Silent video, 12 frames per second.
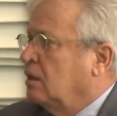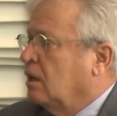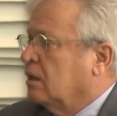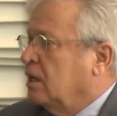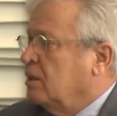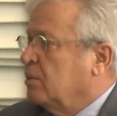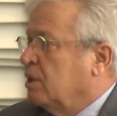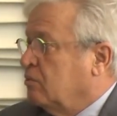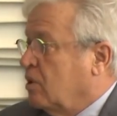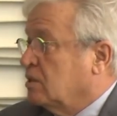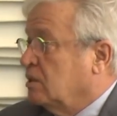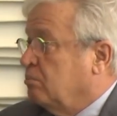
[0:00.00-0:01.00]

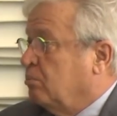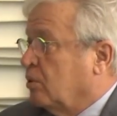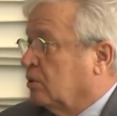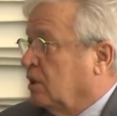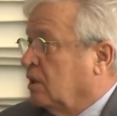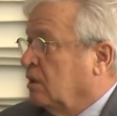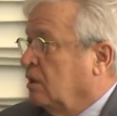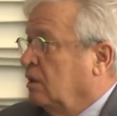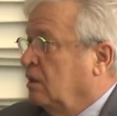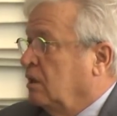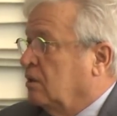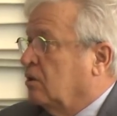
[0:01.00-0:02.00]
agreement was important,
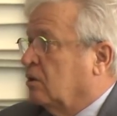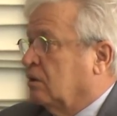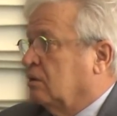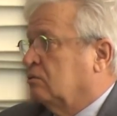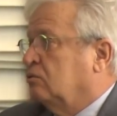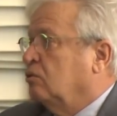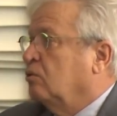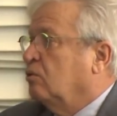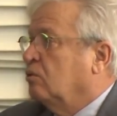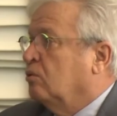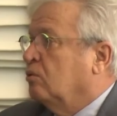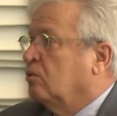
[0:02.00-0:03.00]
in order
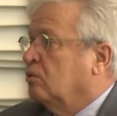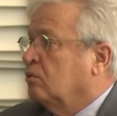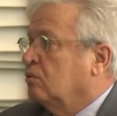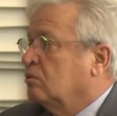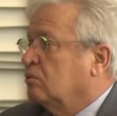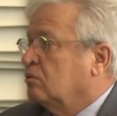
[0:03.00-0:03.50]
to